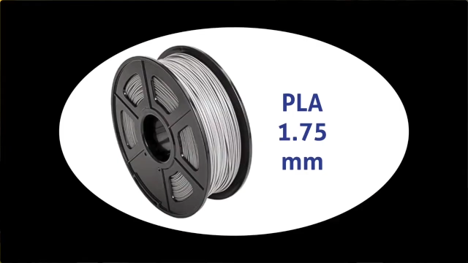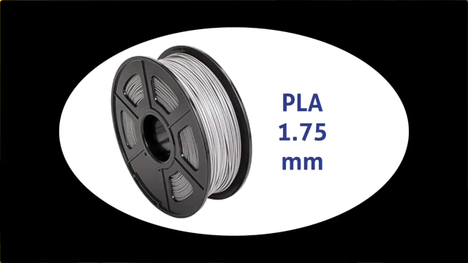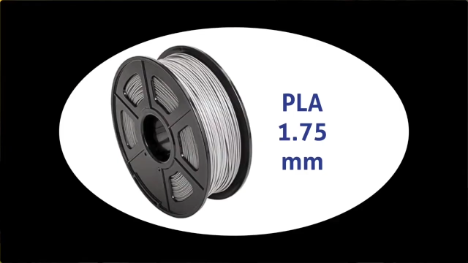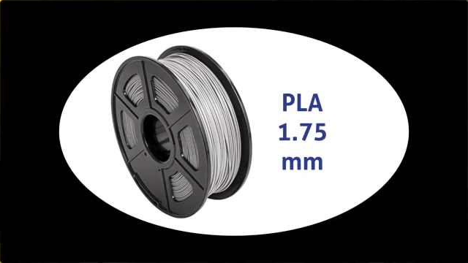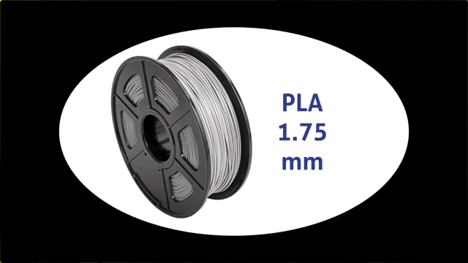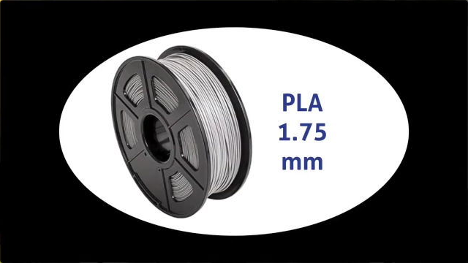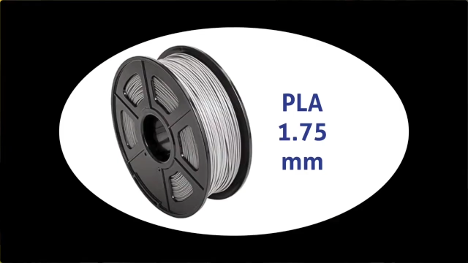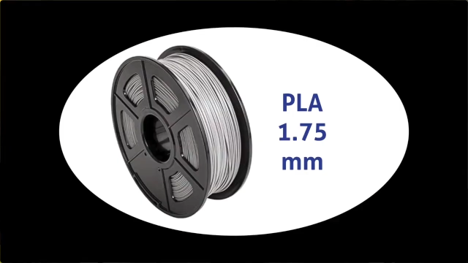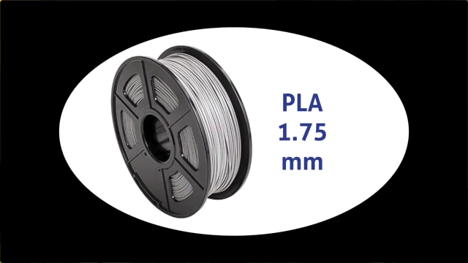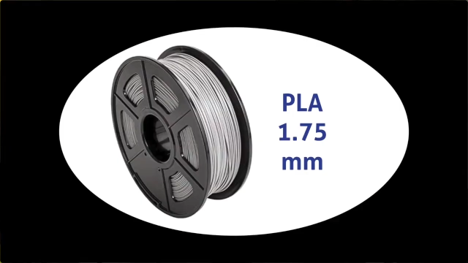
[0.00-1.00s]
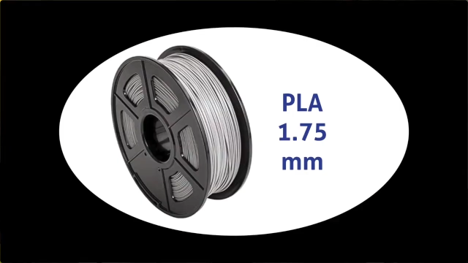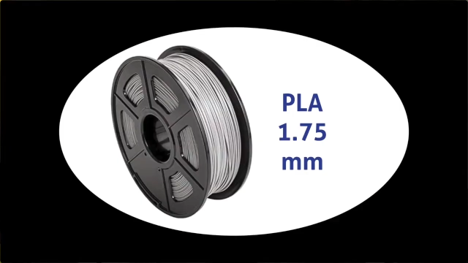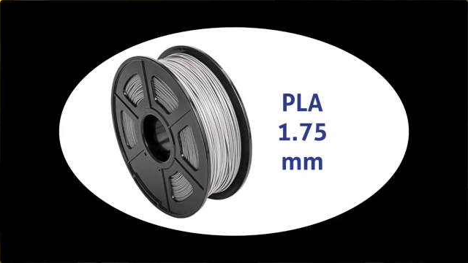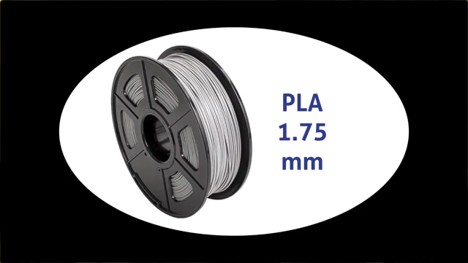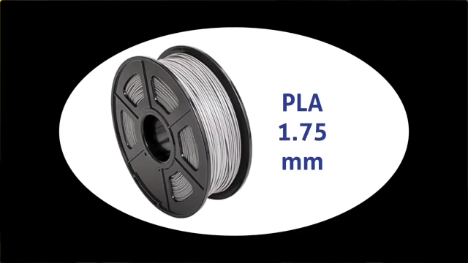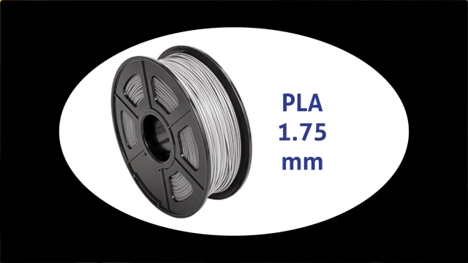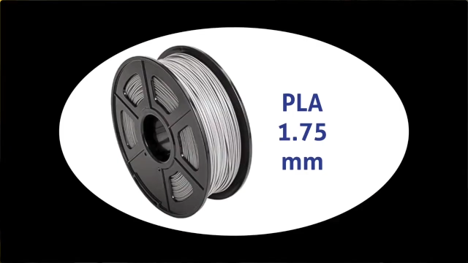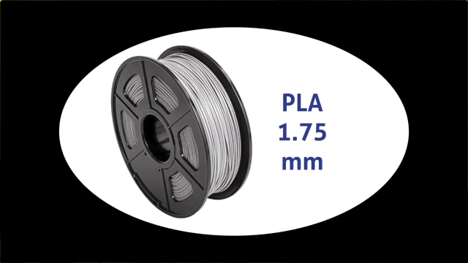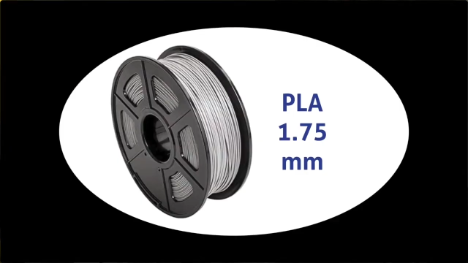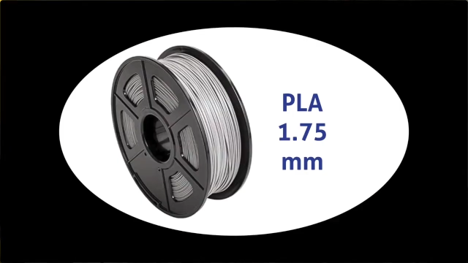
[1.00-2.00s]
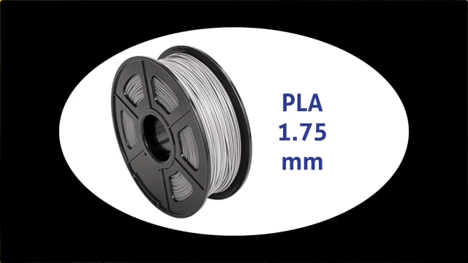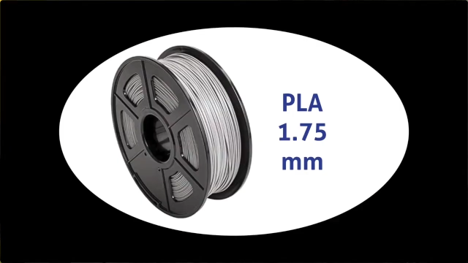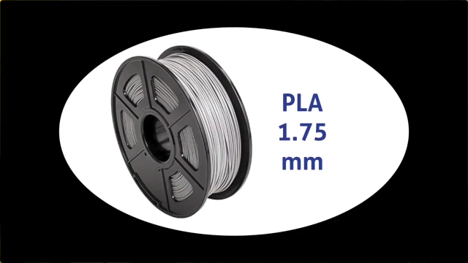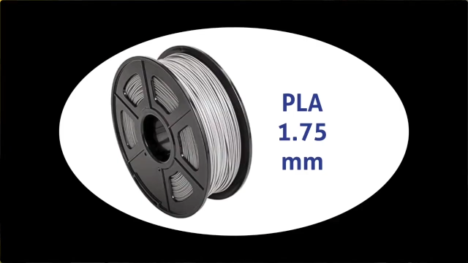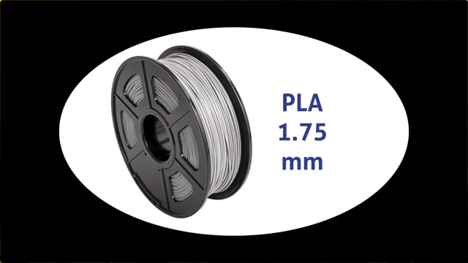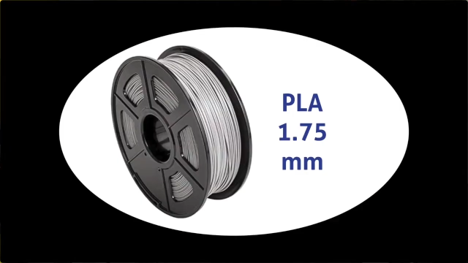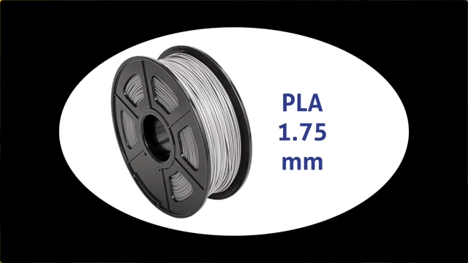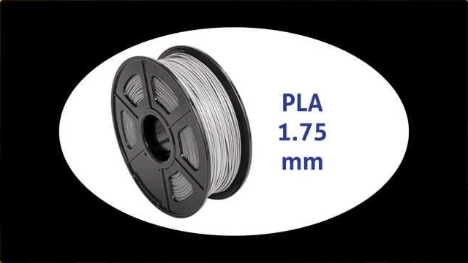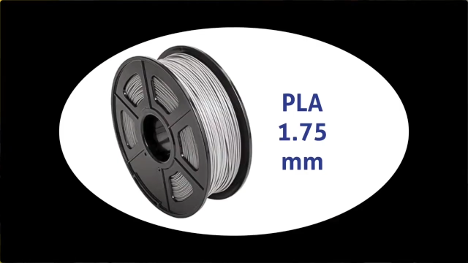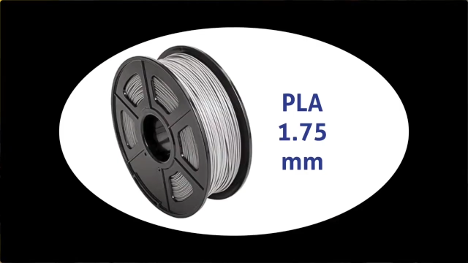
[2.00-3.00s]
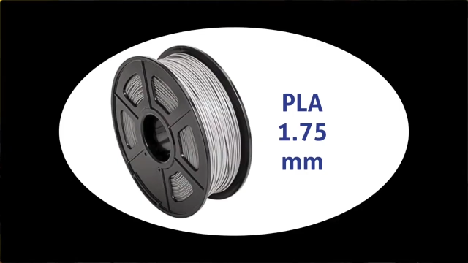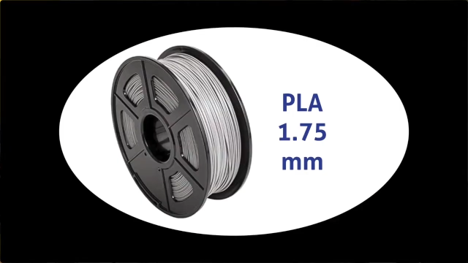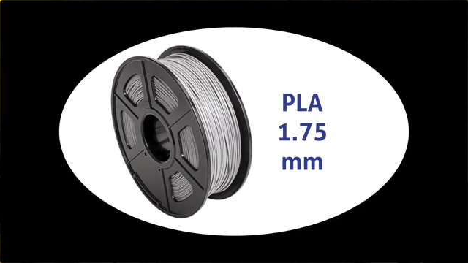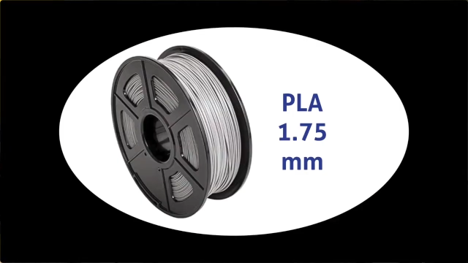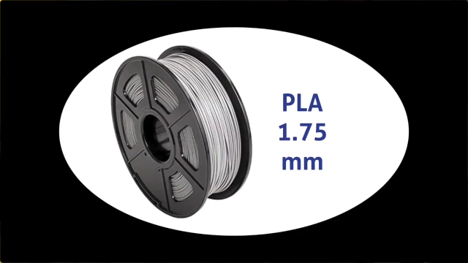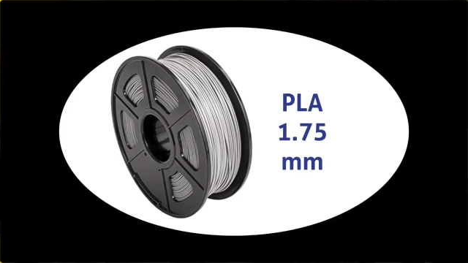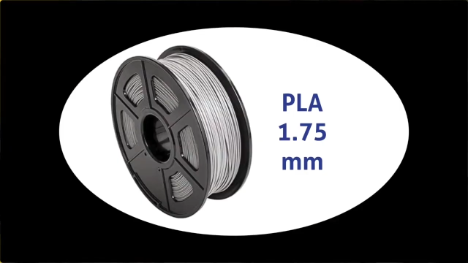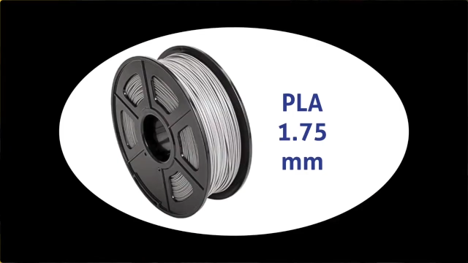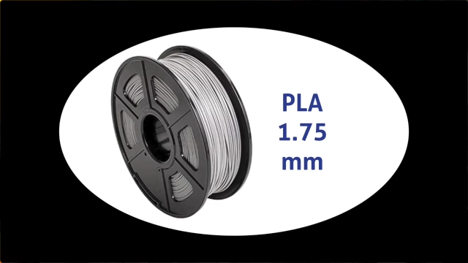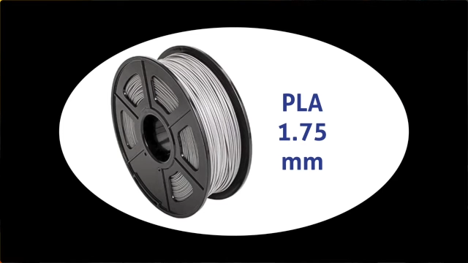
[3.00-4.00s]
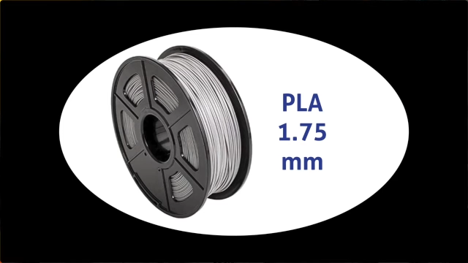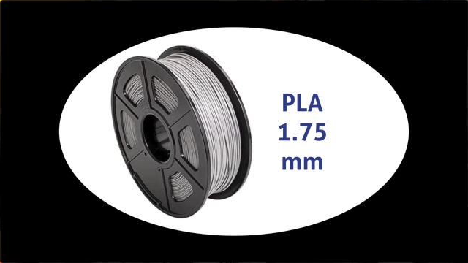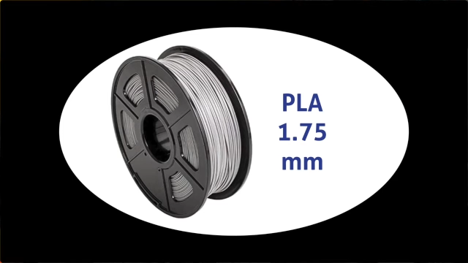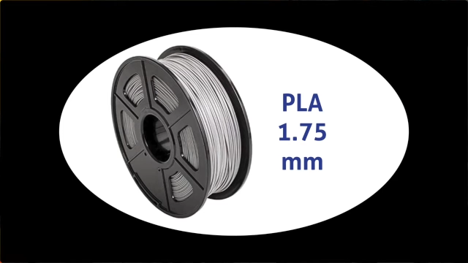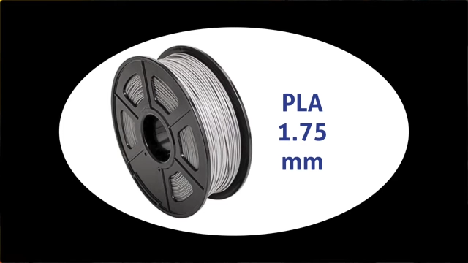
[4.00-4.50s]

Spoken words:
Nobody's mouth can be seen.